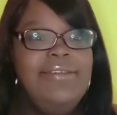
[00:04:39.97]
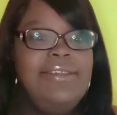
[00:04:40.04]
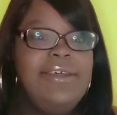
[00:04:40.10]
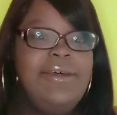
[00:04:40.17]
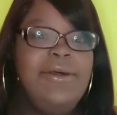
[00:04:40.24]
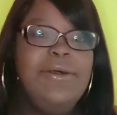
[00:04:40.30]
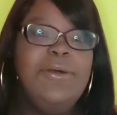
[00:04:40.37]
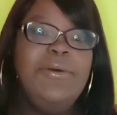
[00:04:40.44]

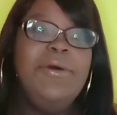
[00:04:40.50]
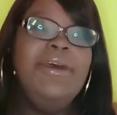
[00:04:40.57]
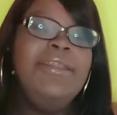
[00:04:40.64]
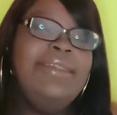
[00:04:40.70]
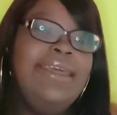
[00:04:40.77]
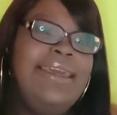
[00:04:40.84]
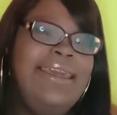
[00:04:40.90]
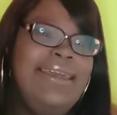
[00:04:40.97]
So
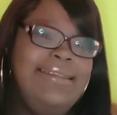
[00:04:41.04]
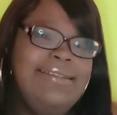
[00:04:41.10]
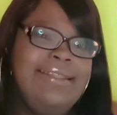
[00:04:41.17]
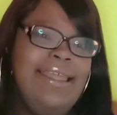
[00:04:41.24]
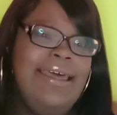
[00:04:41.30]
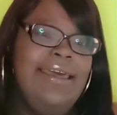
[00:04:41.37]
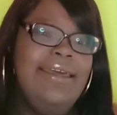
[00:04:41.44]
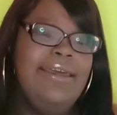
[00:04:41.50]
then he's
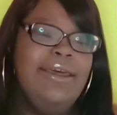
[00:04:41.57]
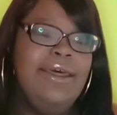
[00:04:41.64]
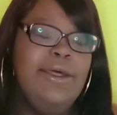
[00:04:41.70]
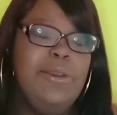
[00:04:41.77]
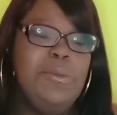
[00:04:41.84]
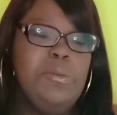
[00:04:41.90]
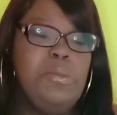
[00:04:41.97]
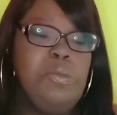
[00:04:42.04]
like,
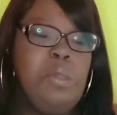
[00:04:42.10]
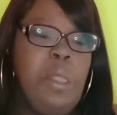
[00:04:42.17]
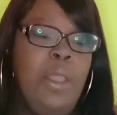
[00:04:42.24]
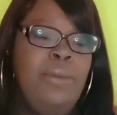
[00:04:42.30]
I